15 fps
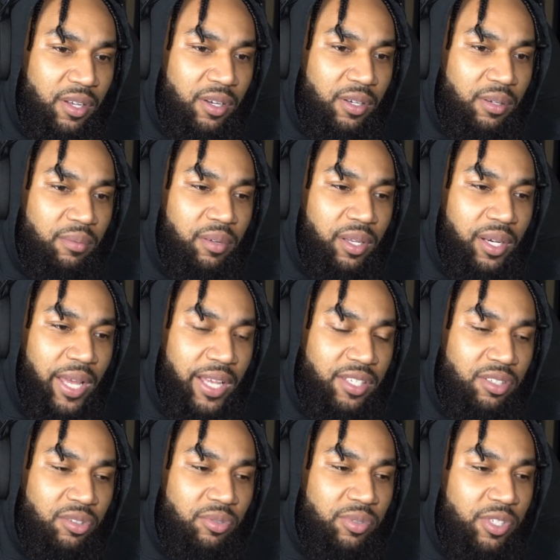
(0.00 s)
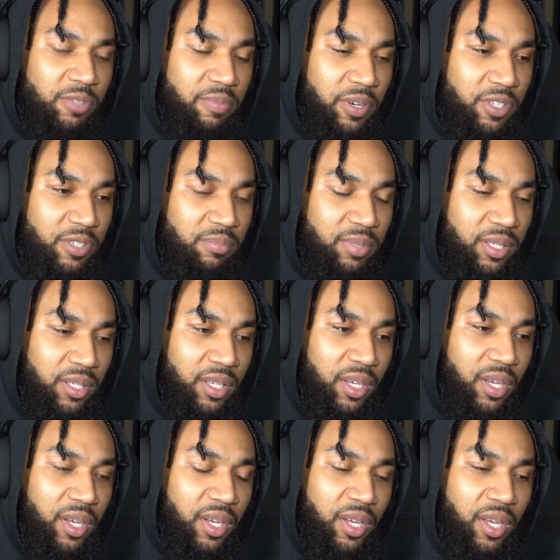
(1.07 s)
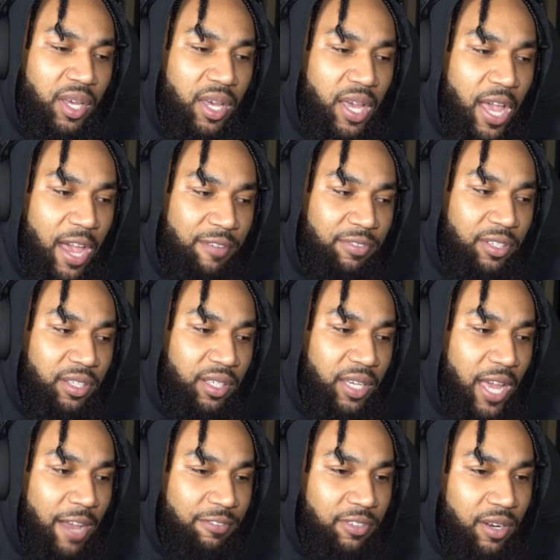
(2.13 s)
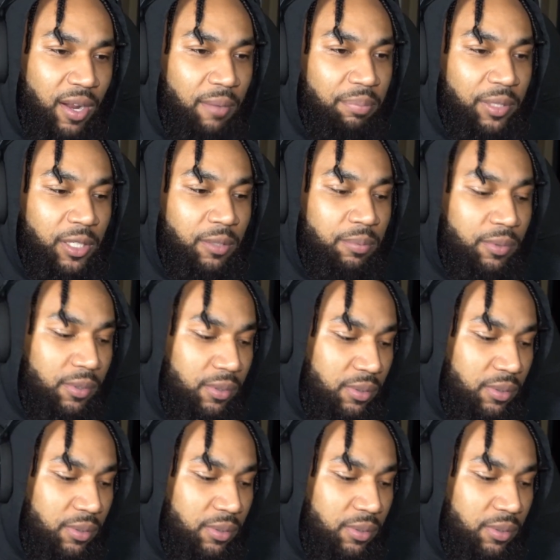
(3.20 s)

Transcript: And that's who we supposed to be having look after our people.